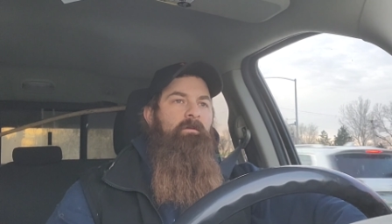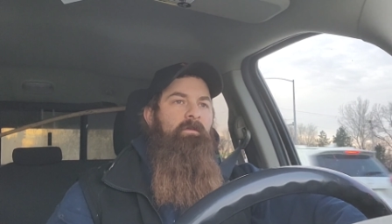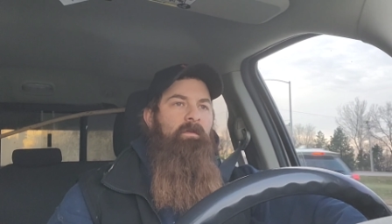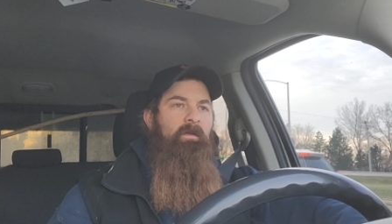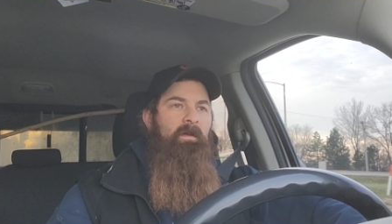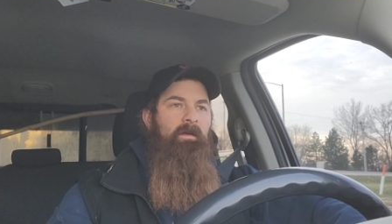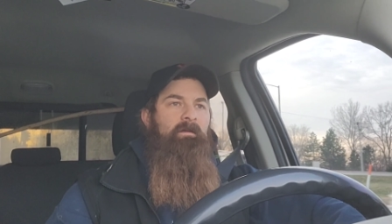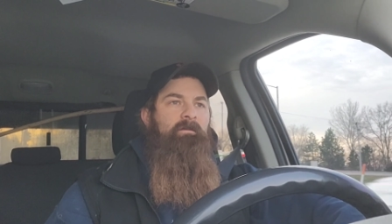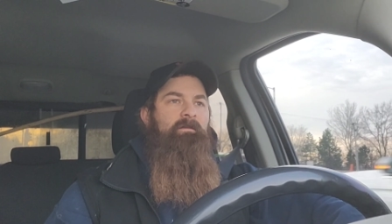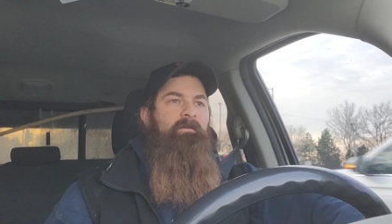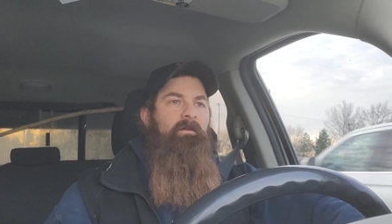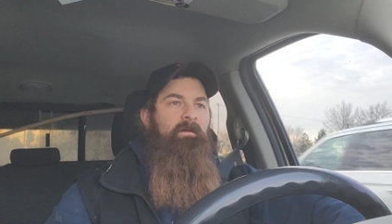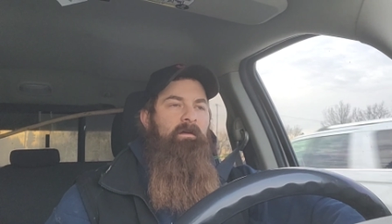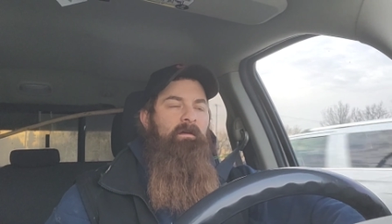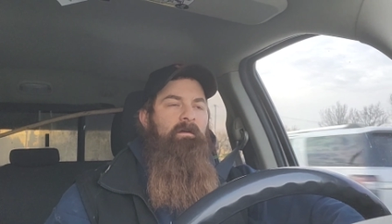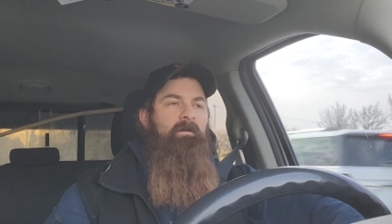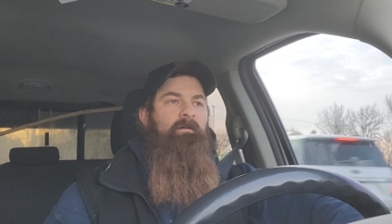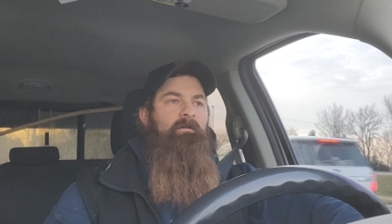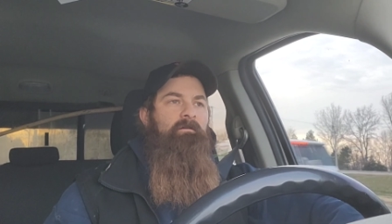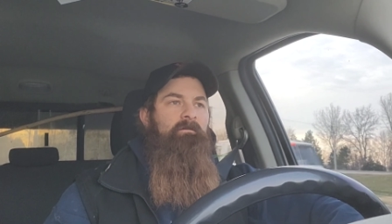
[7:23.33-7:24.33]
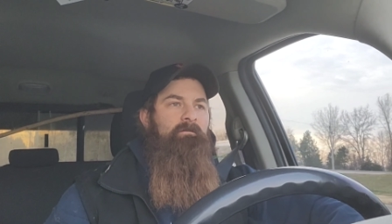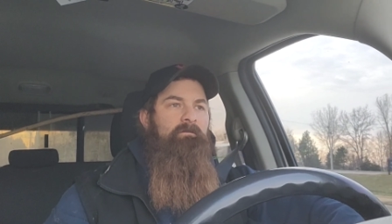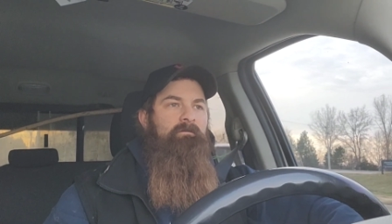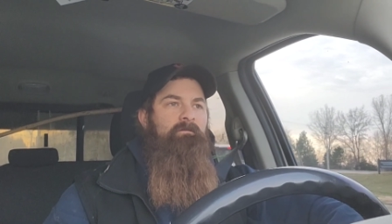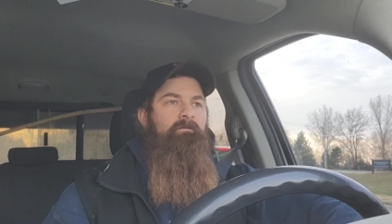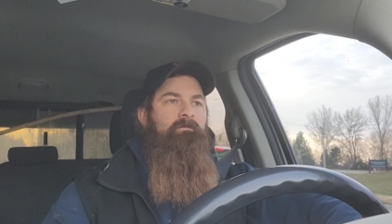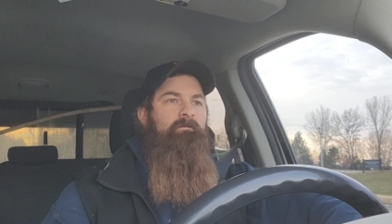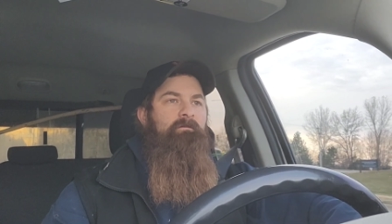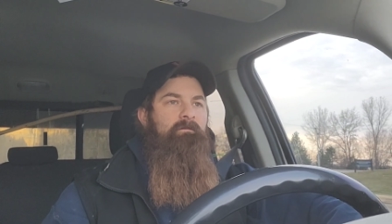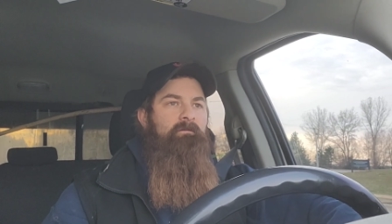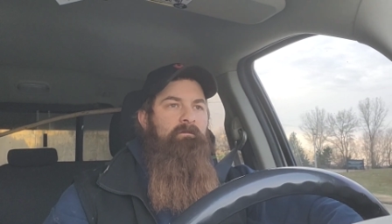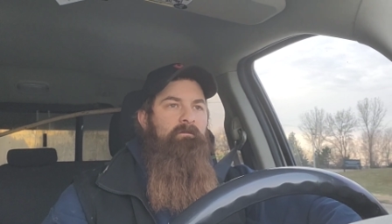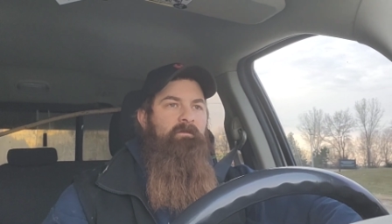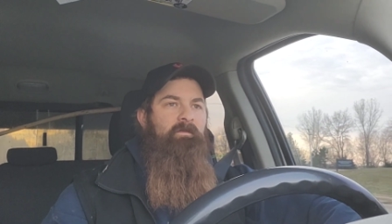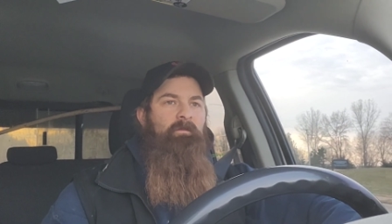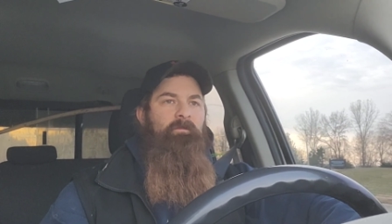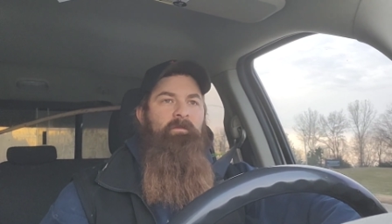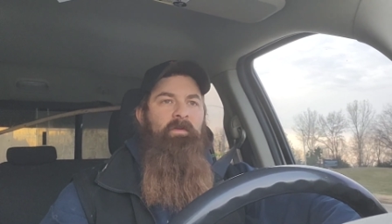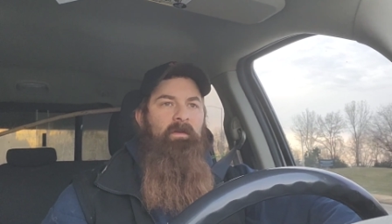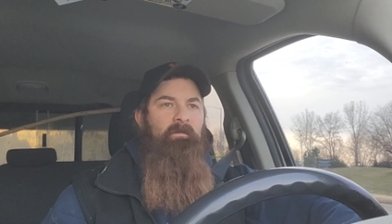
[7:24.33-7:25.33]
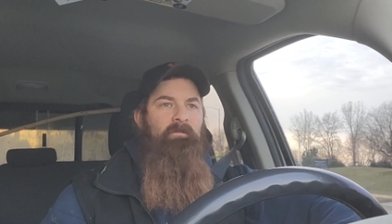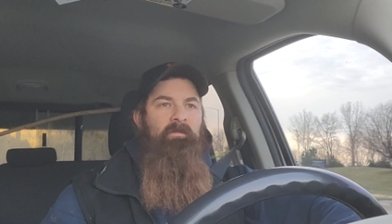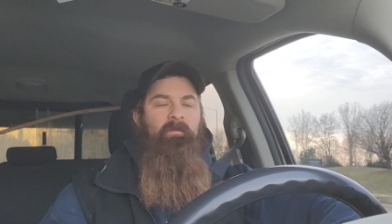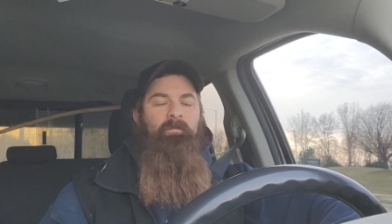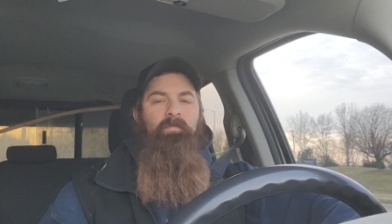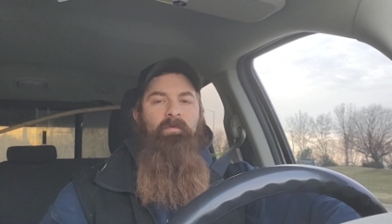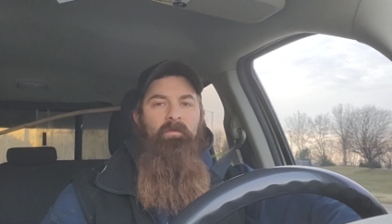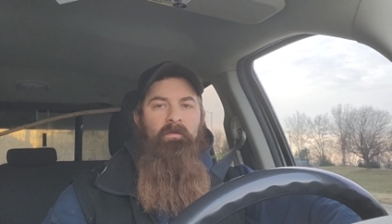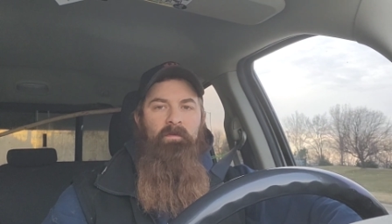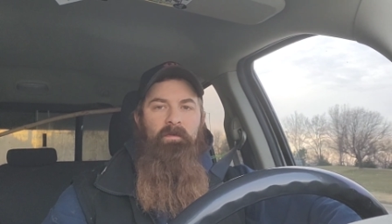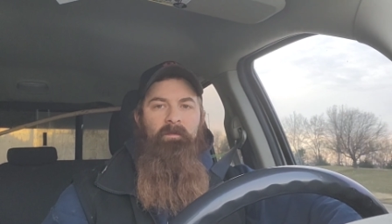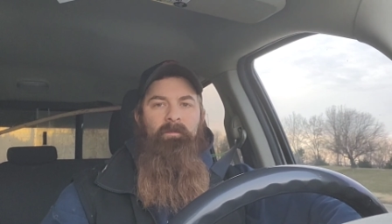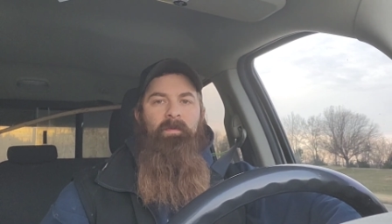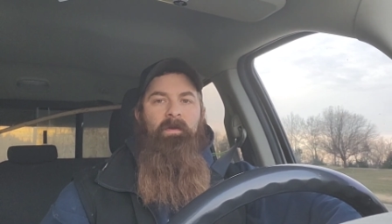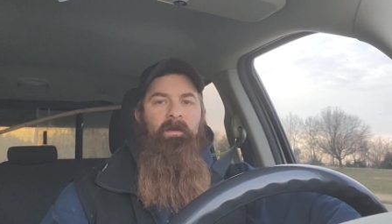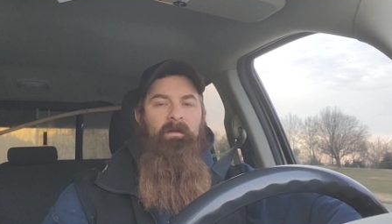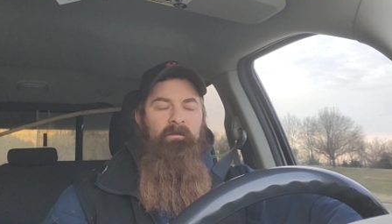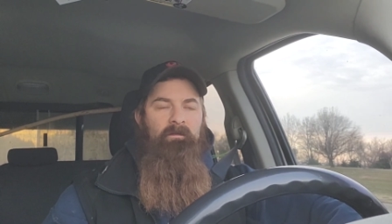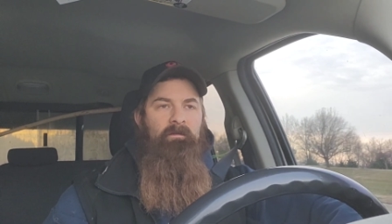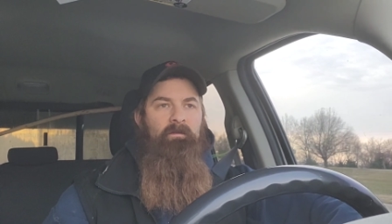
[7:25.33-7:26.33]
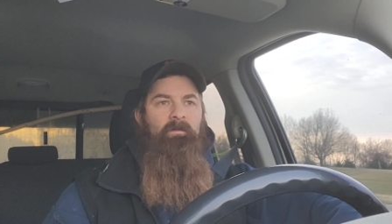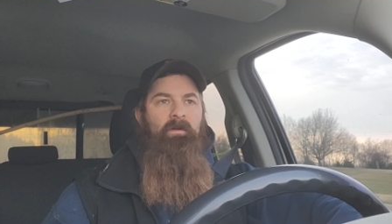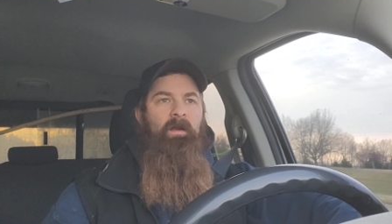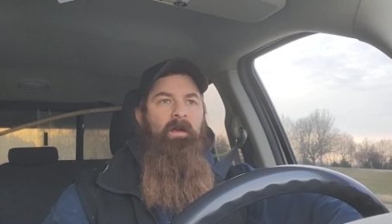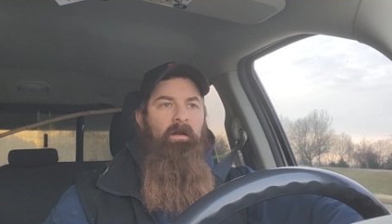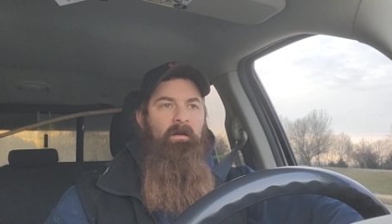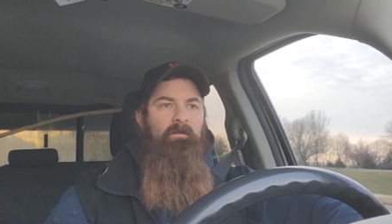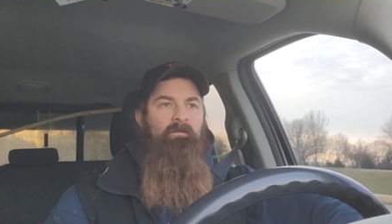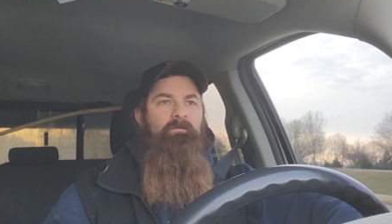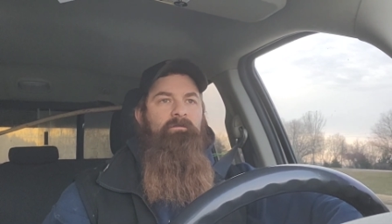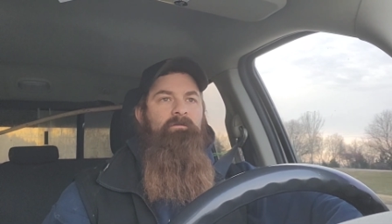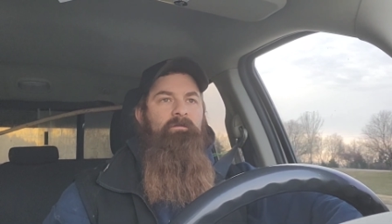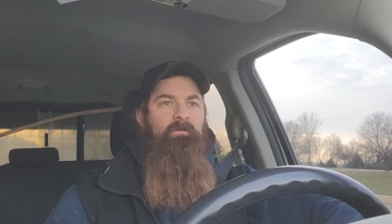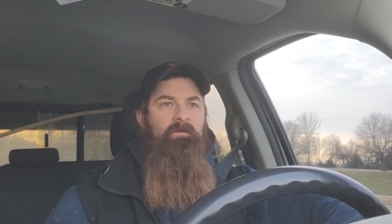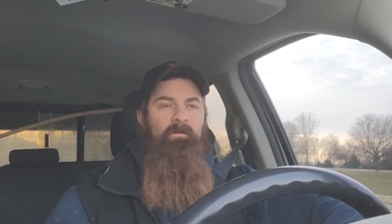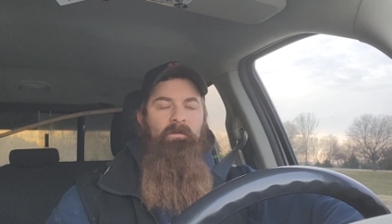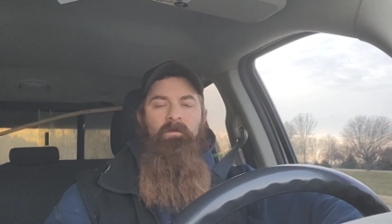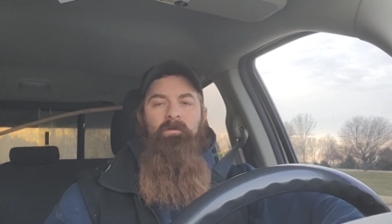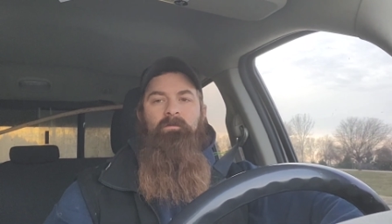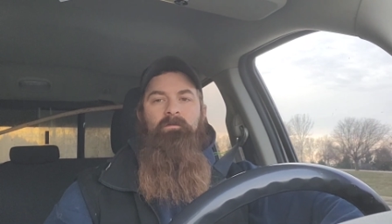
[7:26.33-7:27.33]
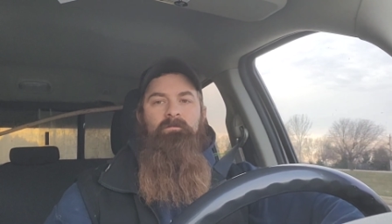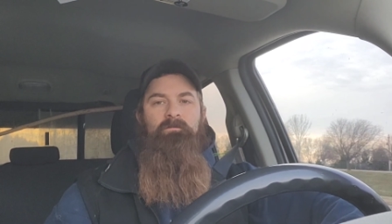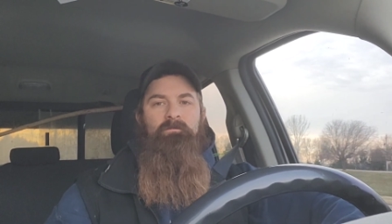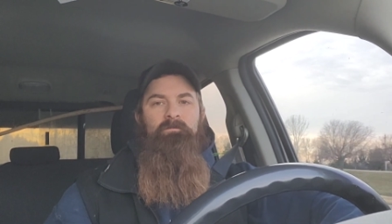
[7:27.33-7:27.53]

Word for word: that... Uh, sometimes they pull it up out of the ground, you know?